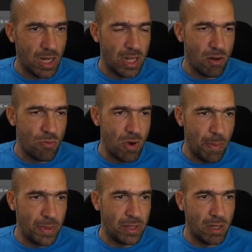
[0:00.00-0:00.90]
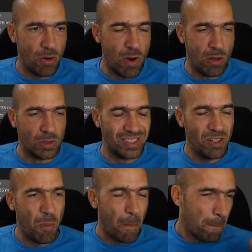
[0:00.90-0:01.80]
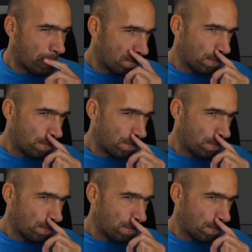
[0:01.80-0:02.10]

kind of wrap it around. So